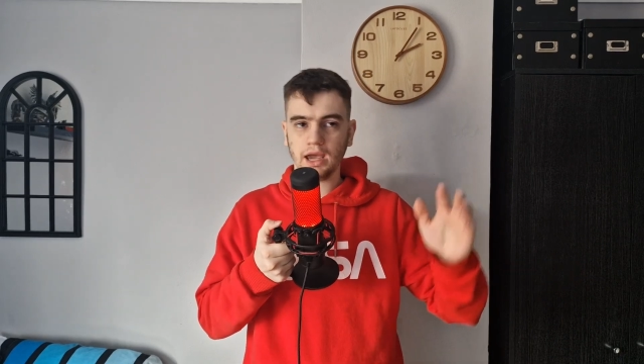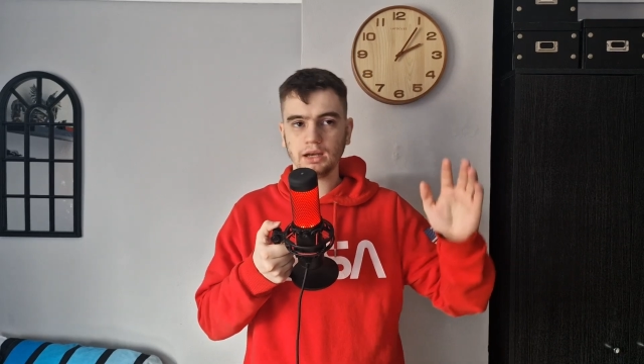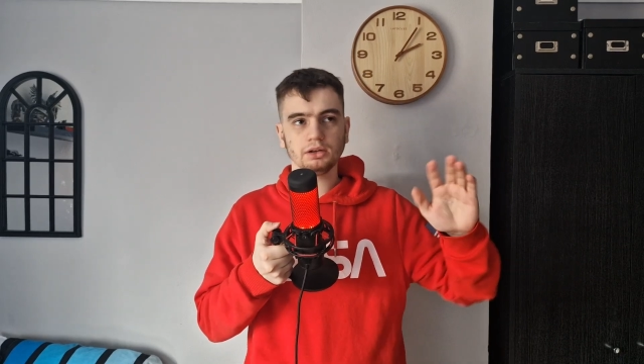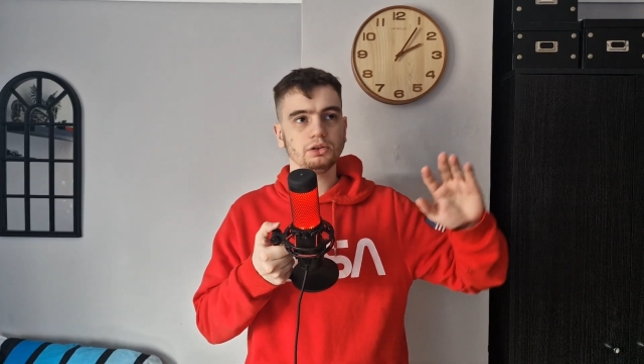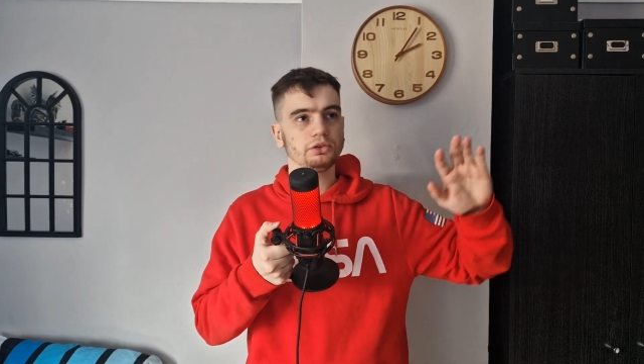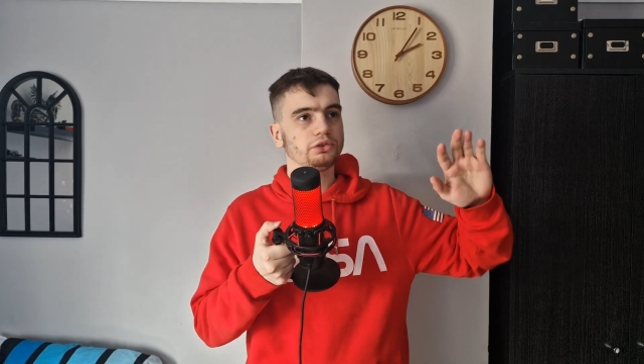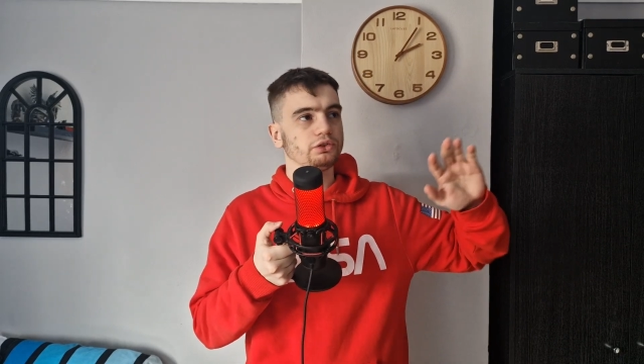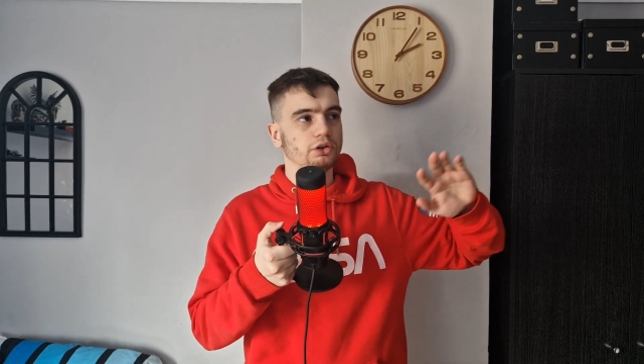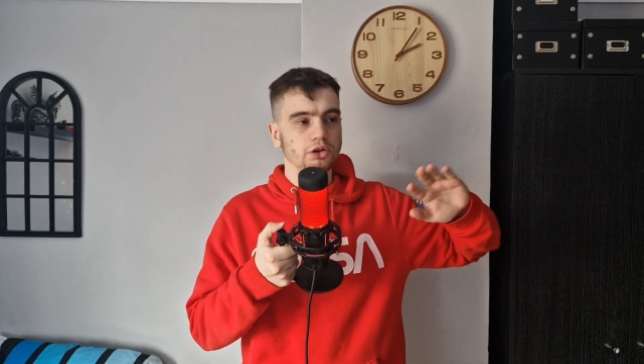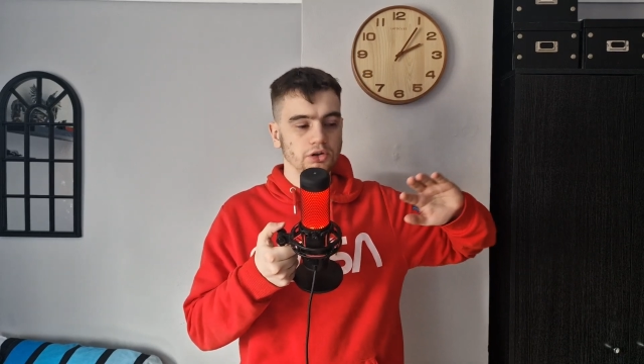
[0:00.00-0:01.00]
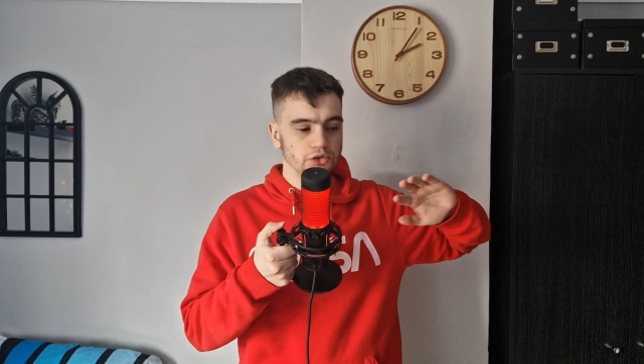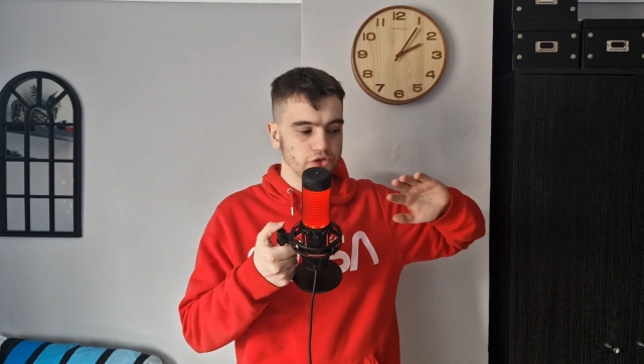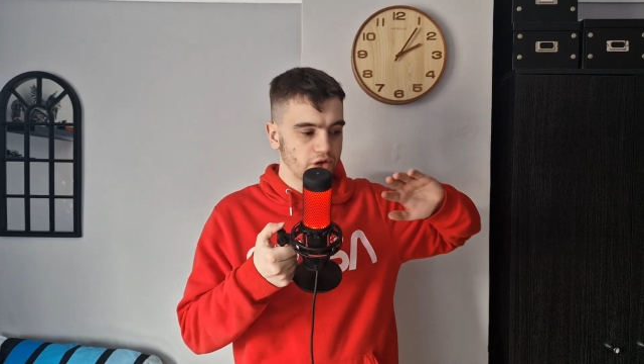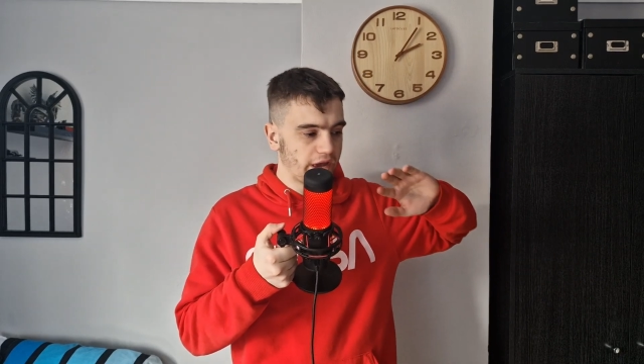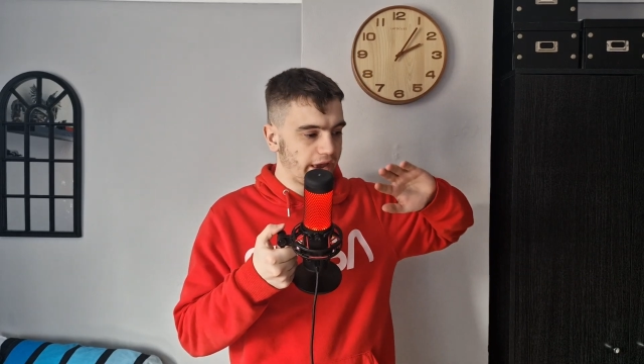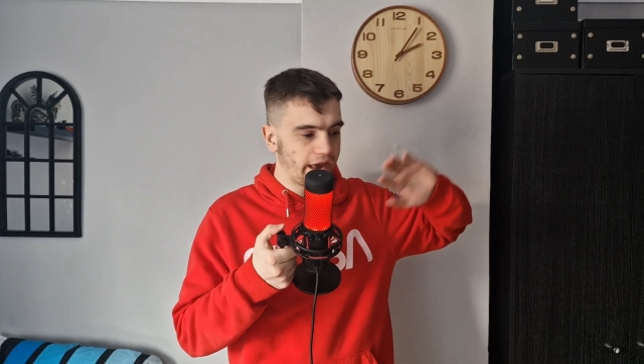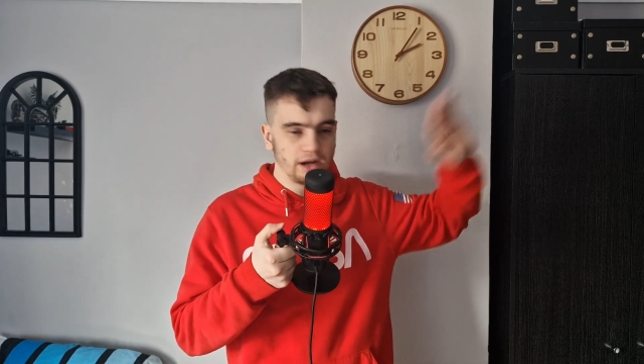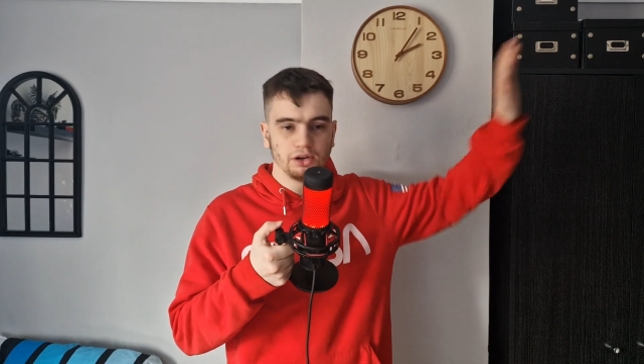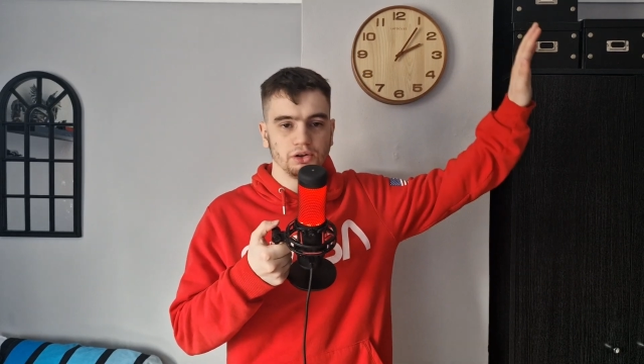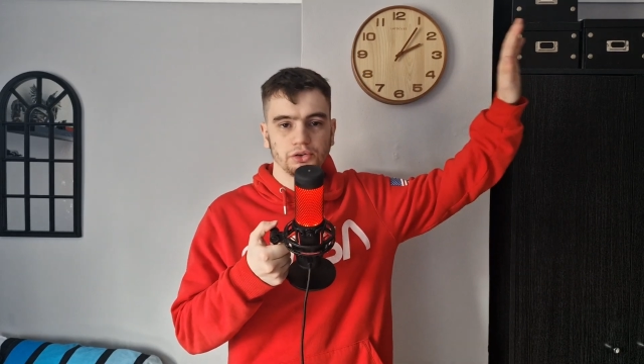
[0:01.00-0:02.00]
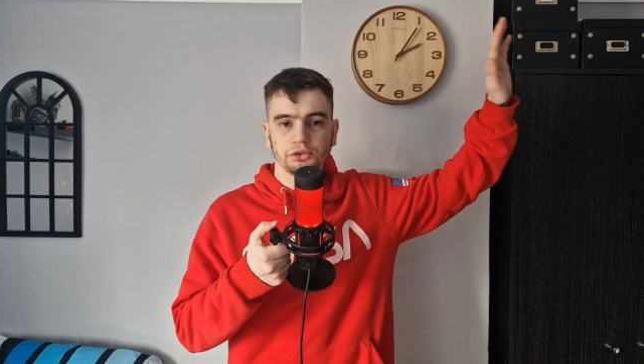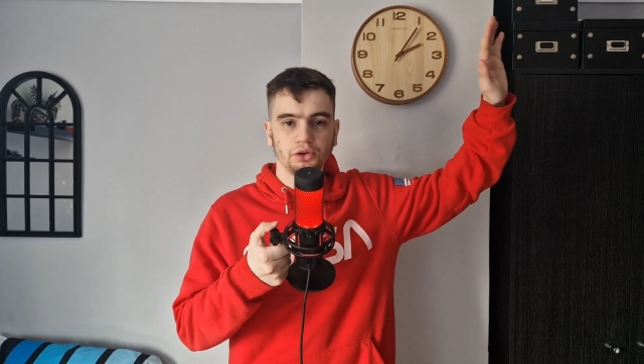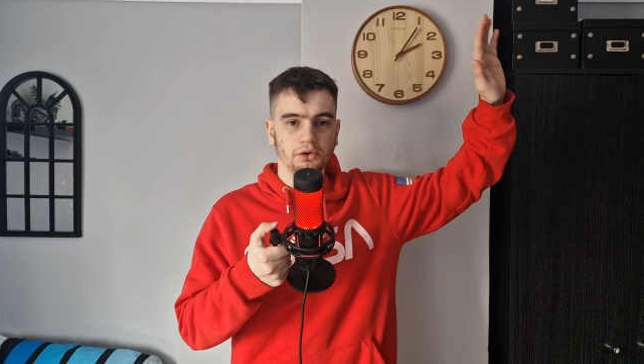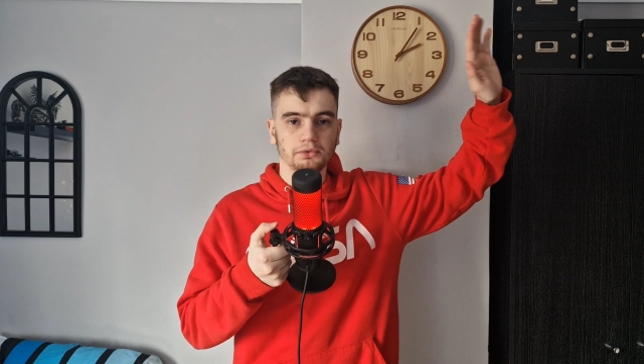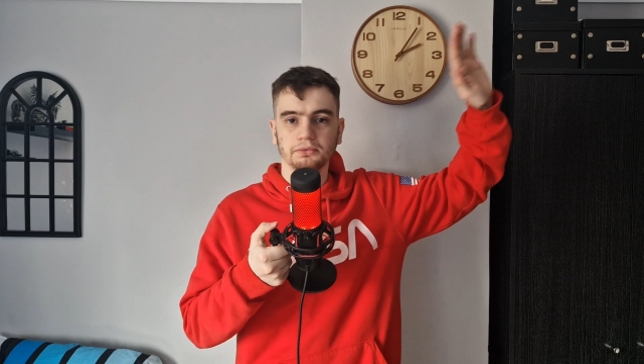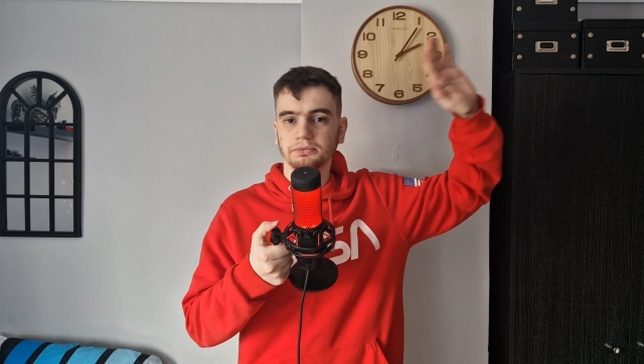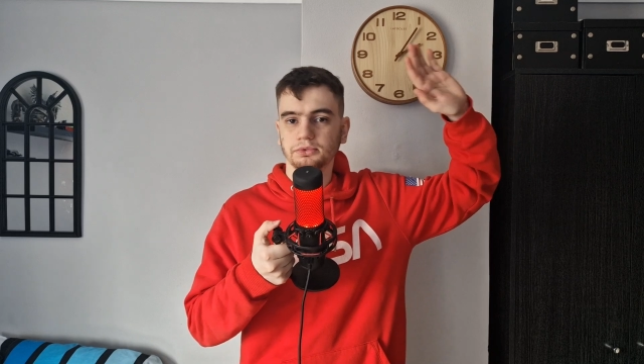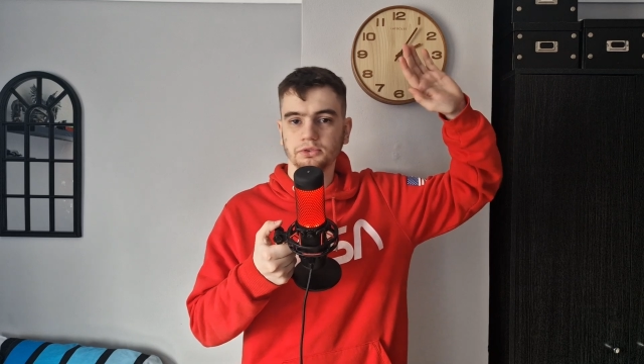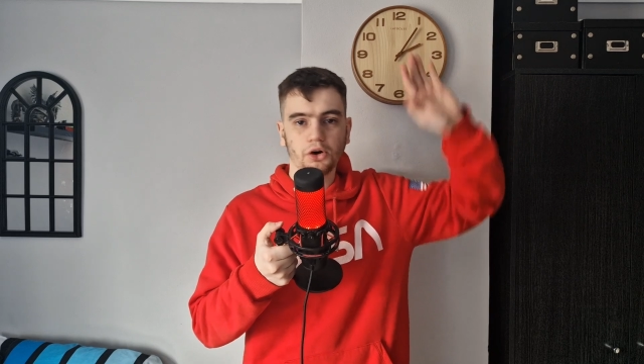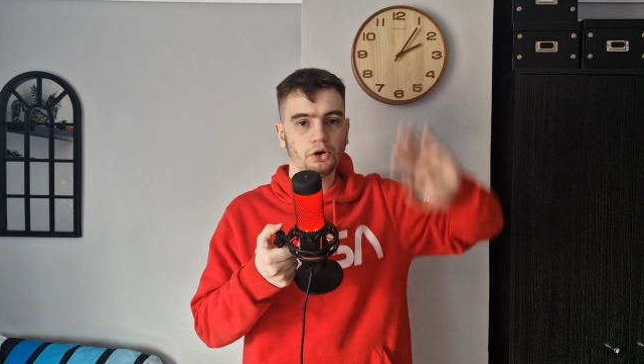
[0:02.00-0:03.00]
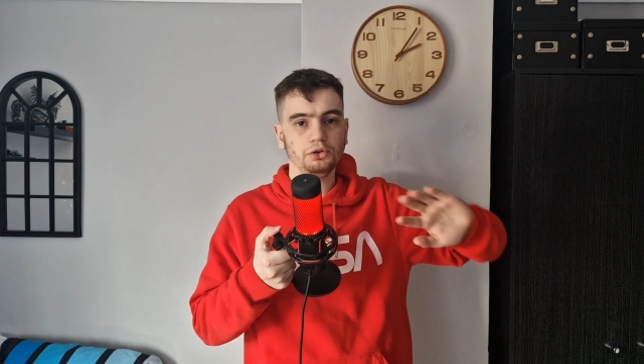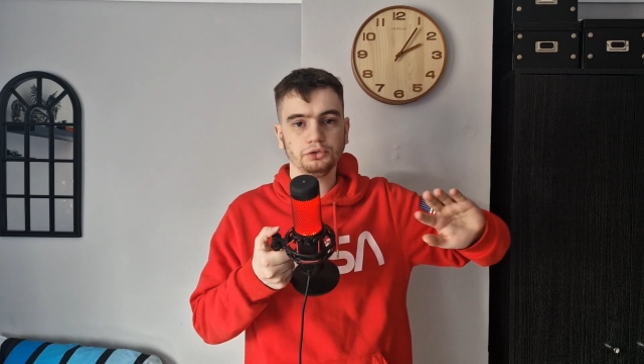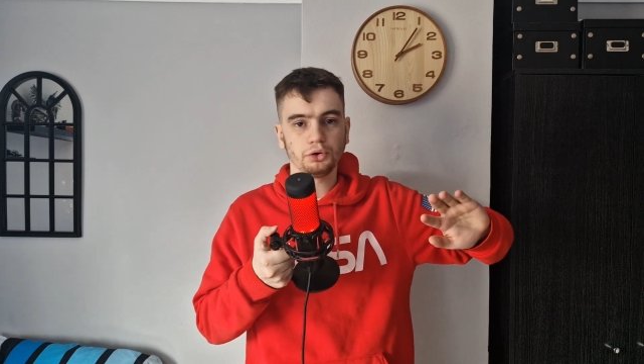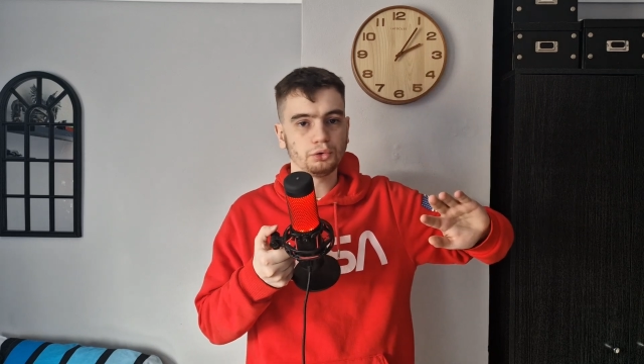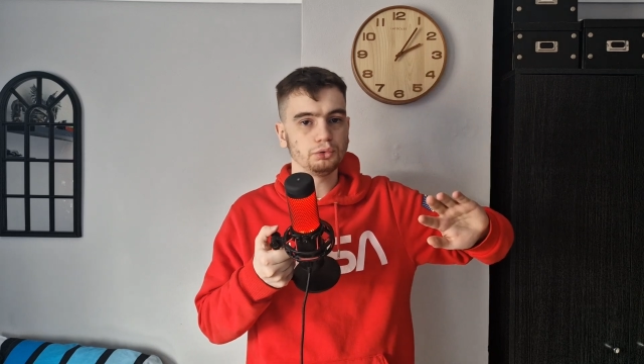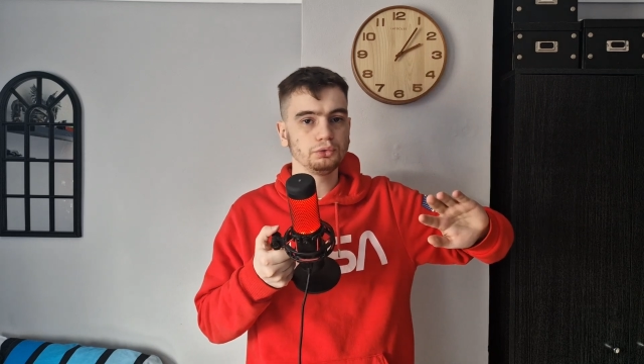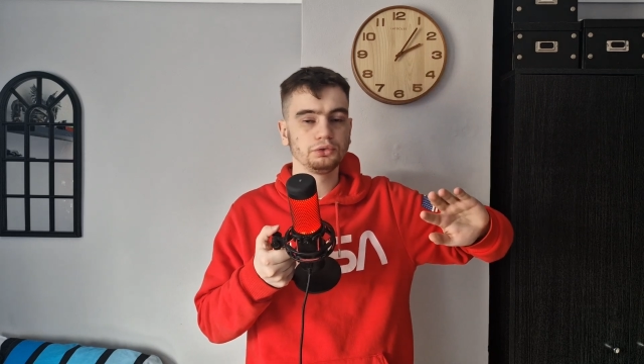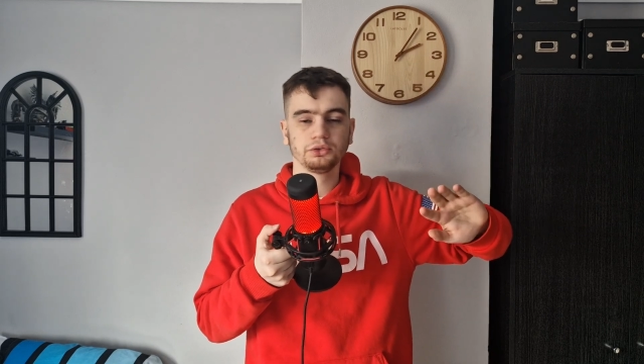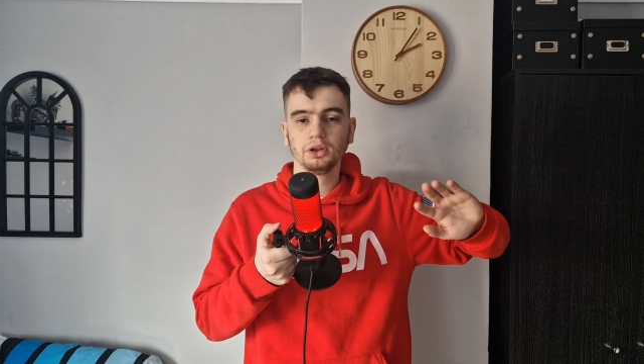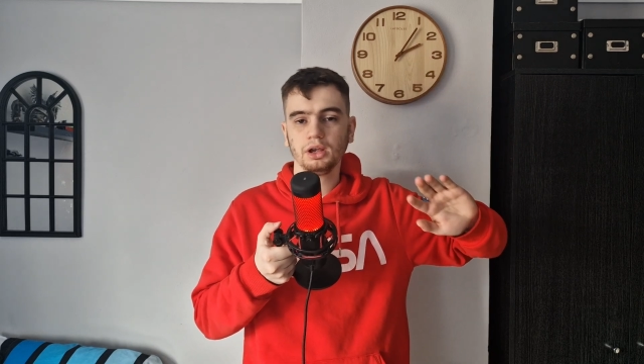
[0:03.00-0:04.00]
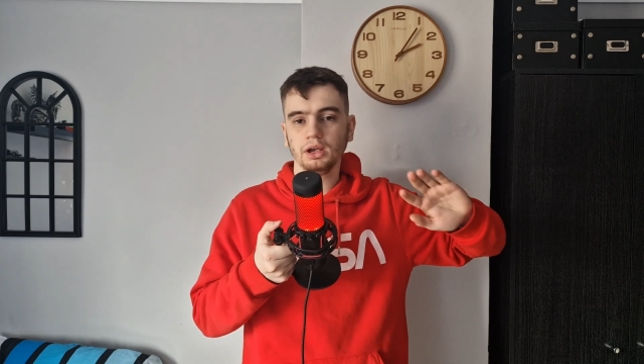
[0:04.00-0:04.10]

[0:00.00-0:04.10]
Endless and endless of titles